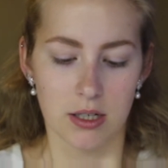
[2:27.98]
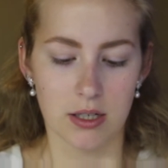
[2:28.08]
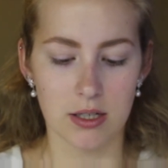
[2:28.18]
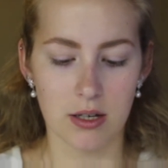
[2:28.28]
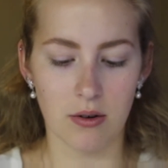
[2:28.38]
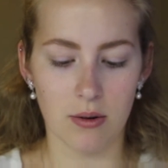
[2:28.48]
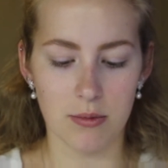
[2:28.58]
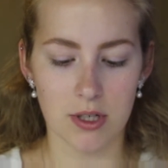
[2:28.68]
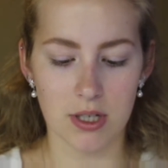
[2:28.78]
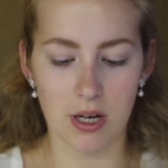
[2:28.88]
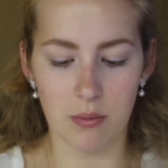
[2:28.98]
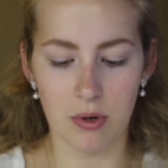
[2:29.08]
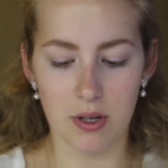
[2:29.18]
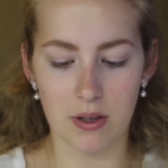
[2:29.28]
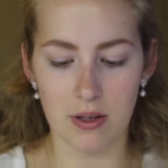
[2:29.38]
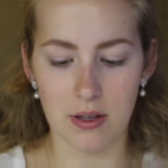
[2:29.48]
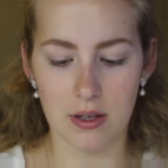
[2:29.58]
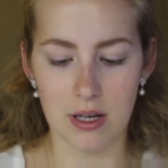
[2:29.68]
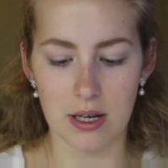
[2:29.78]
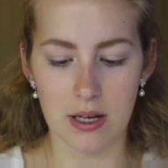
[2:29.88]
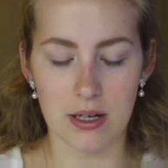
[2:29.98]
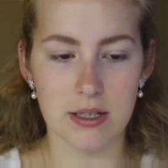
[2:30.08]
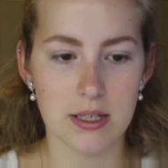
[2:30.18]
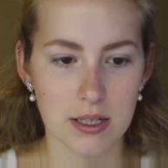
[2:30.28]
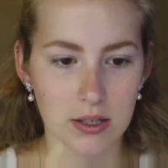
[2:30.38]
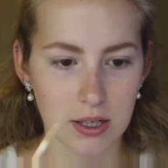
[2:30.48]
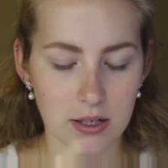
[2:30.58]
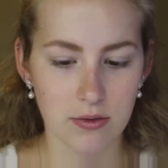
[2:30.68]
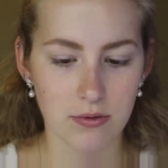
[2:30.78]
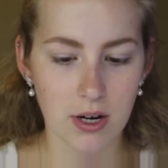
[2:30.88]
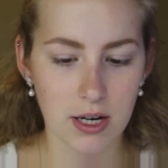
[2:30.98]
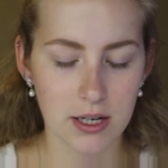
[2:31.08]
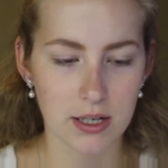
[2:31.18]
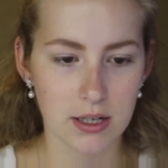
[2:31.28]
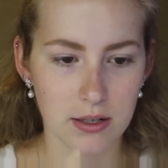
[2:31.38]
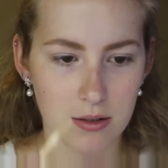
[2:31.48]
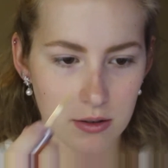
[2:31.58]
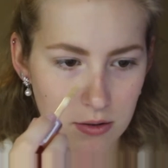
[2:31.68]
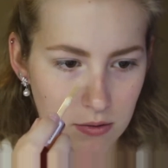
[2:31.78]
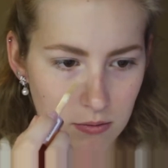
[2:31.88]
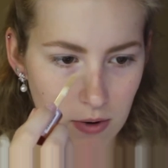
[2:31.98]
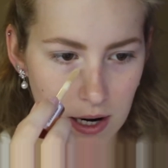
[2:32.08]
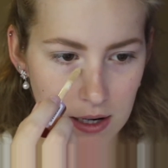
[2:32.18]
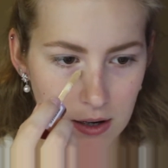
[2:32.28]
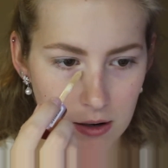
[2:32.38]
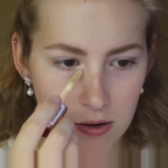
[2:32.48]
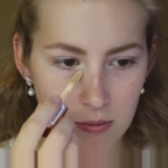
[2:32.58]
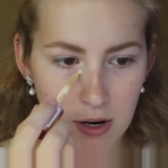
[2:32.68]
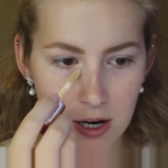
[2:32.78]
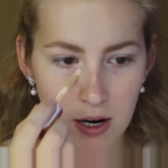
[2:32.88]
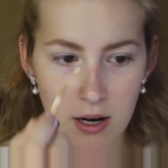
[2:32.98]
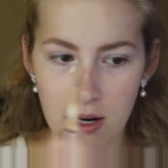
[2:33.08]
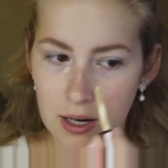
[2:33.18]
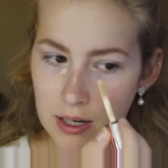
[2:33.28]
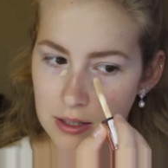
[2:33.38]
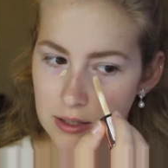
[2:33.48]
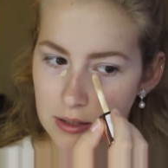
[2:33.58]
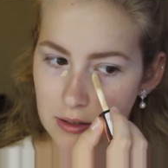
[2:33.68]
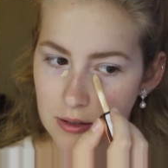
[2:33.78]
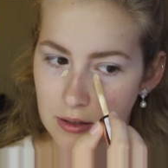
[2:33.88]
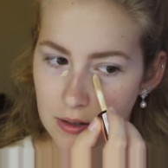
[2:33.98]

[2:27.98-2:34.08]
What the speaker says: So I'm just gonna put the Conceal and Define right under my eyes,